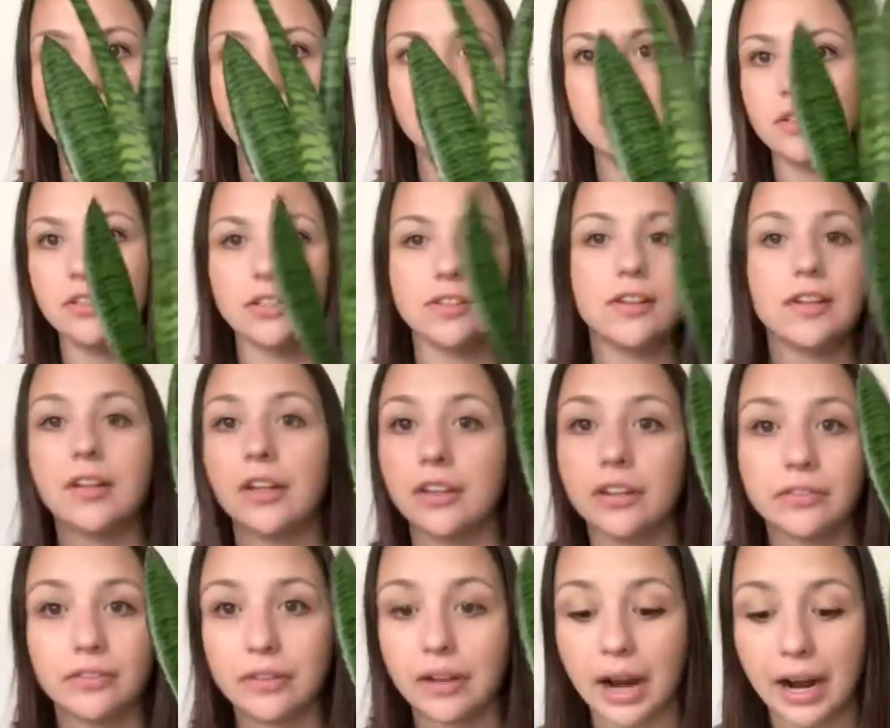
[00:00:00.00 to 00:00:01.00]
It's just
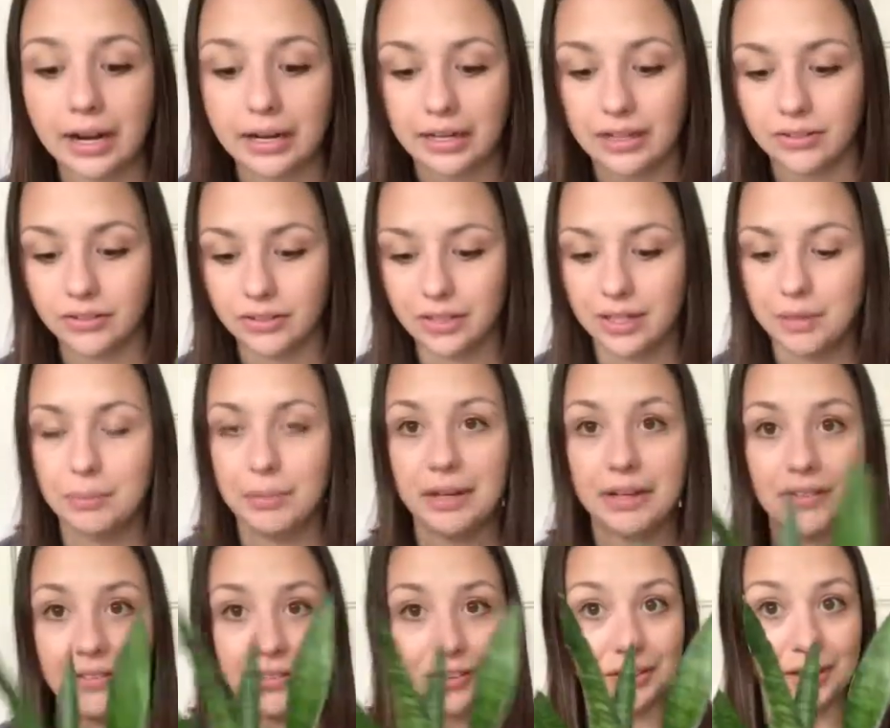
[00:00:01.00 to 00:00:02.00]
another variety of snake plant.
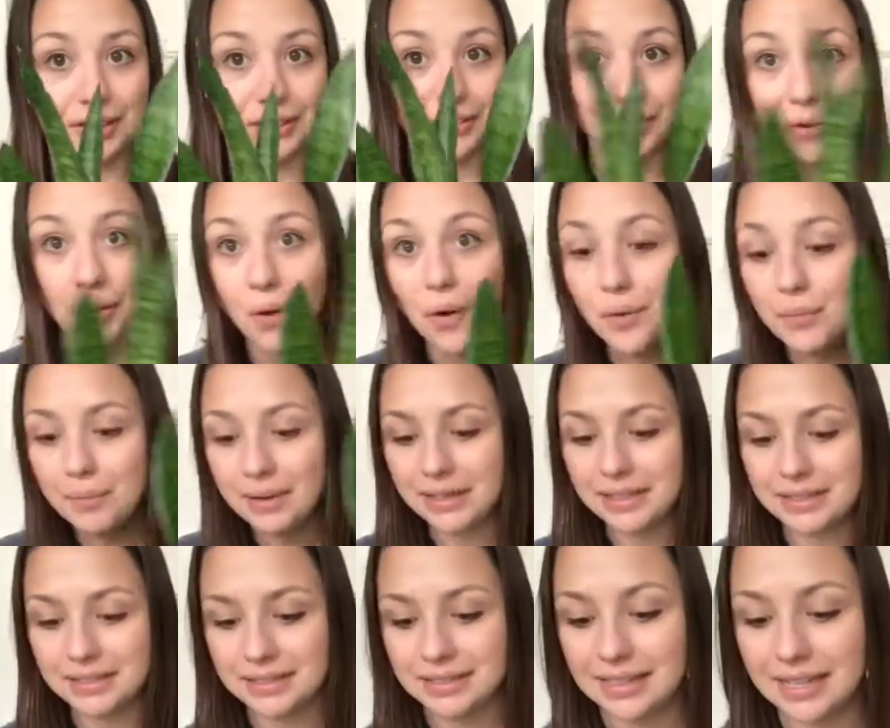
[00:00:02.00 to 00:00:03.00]
So these are all my
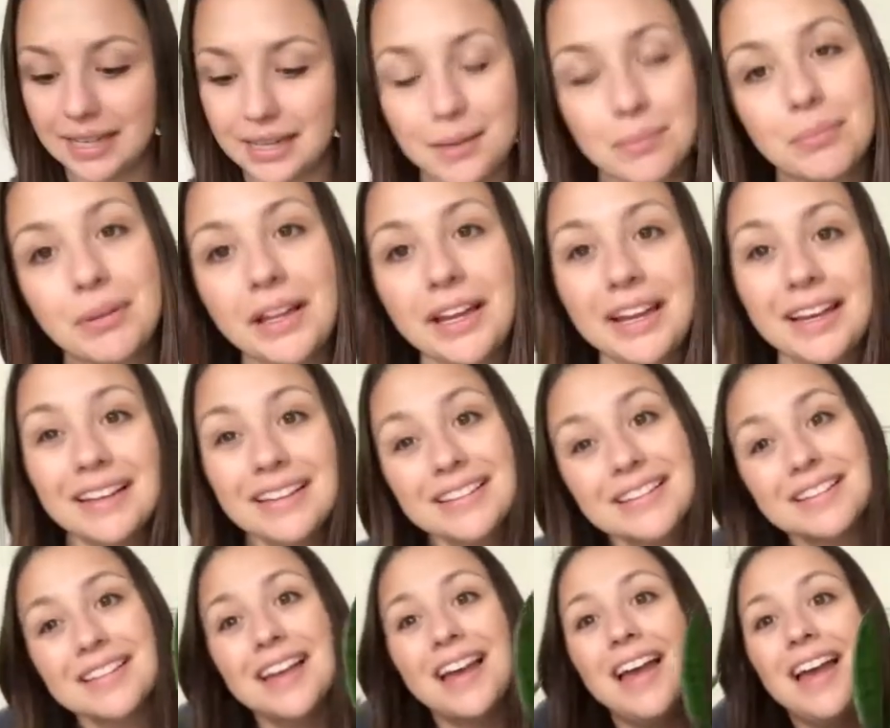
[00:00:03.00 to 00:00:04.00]
snake
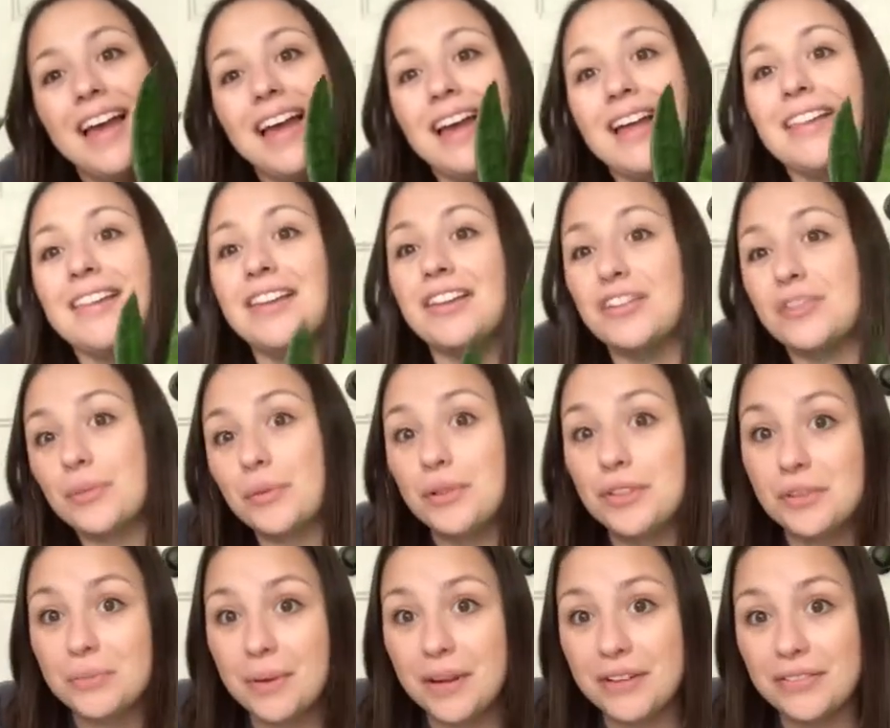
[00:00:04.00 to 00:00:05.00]
plants. This
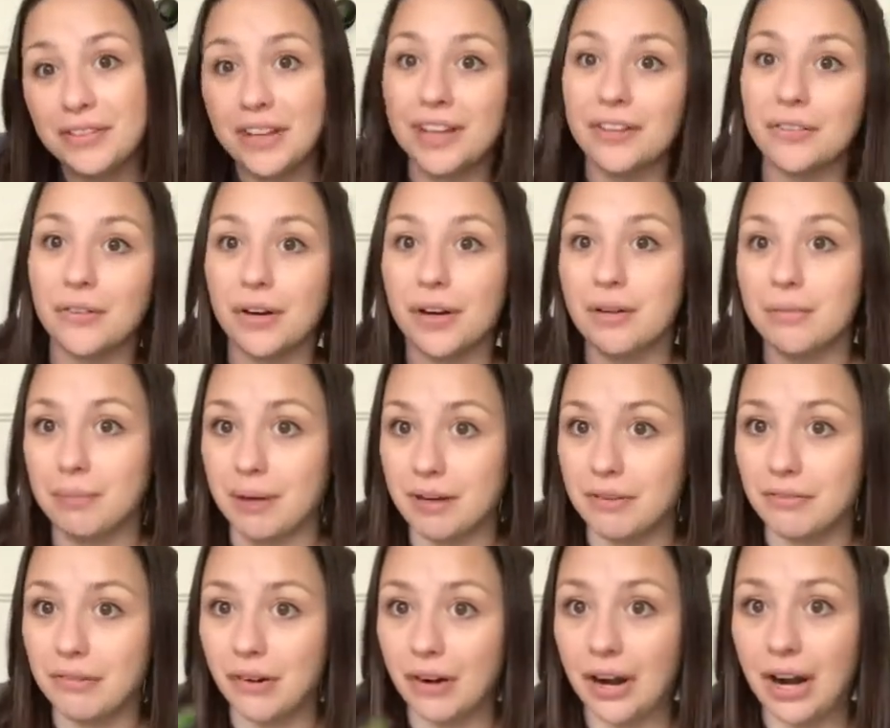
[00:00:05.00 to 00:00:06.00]
one's my favorite by
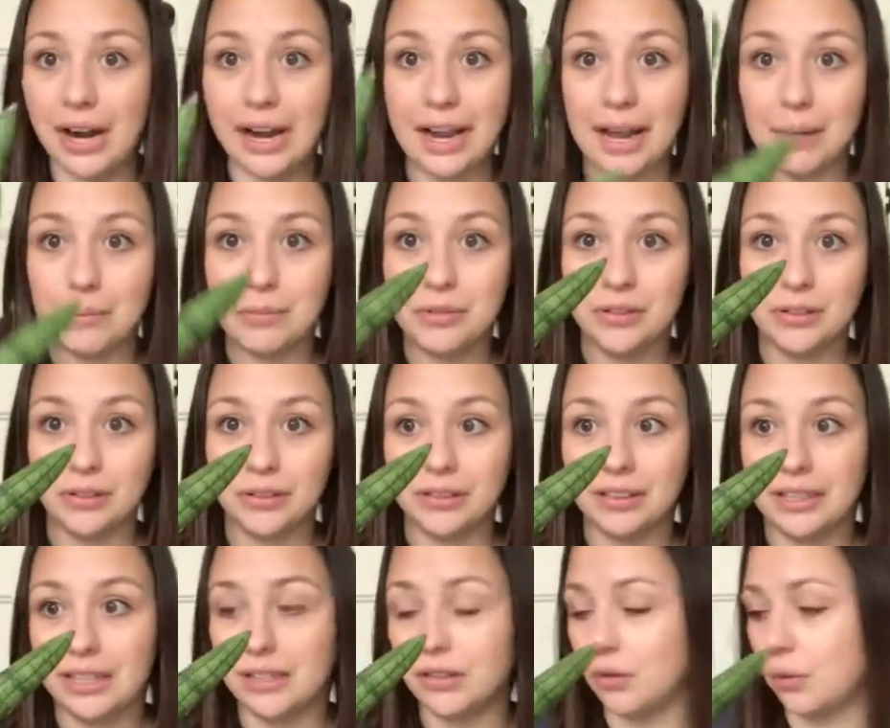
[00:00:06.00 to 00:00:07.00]
far. I
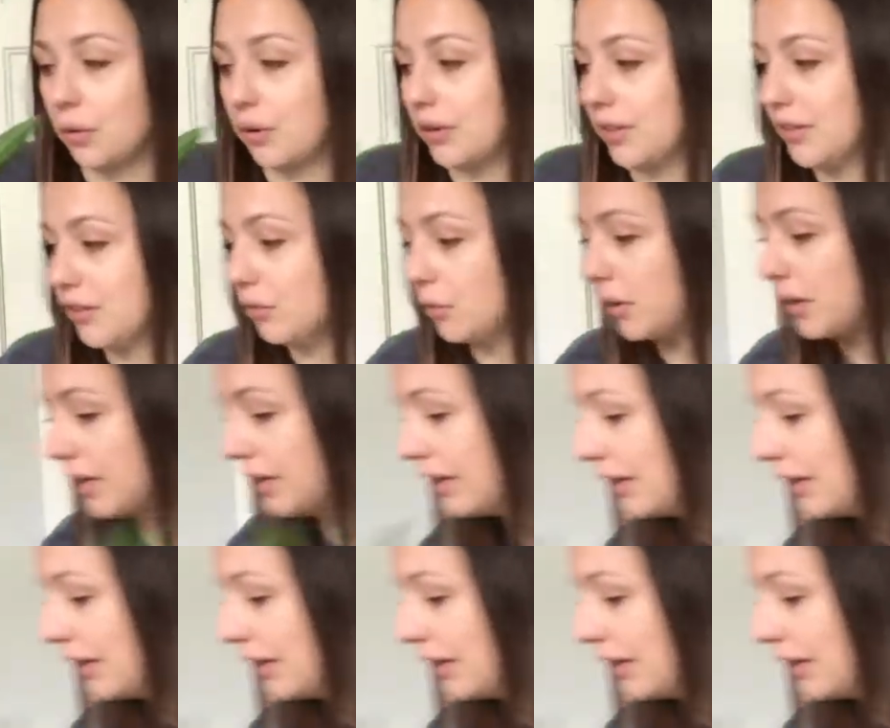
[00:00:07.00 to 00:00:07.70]
absolutely adore this one.